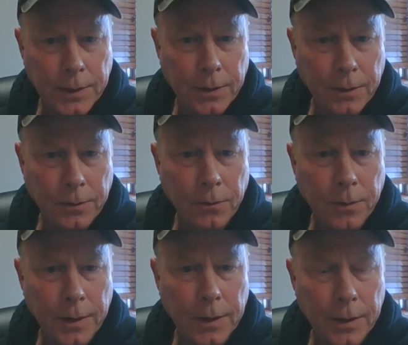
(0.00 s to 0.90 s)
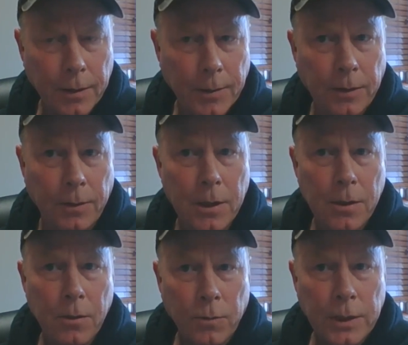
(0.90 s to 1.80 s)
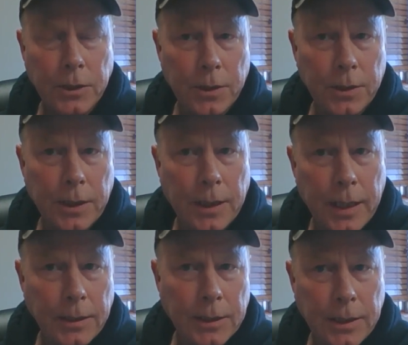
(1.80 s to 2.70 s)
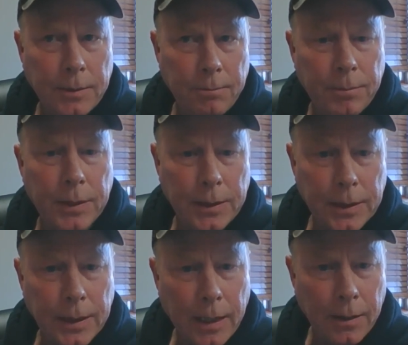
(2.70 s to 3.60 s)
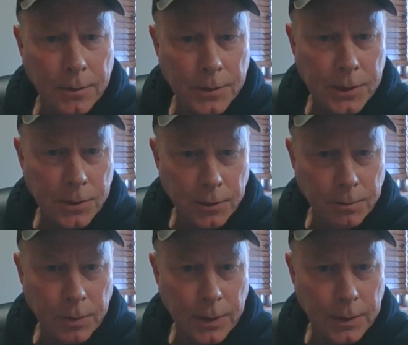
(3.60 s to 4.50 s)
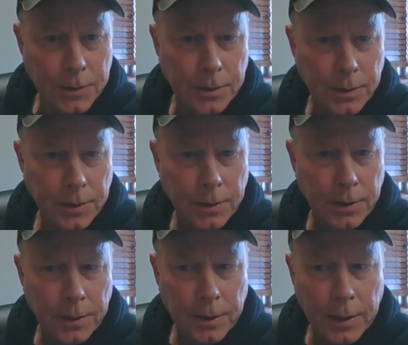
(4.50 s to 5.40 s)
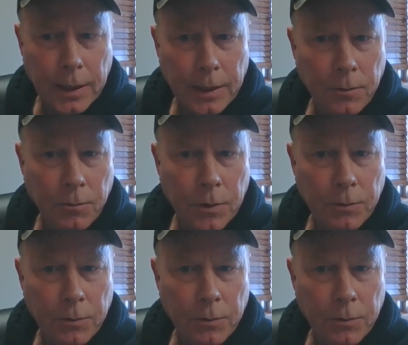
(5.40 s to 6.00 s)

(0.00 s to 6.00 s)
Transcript: Illinois. I mean, we took a $19 billion surplus, and when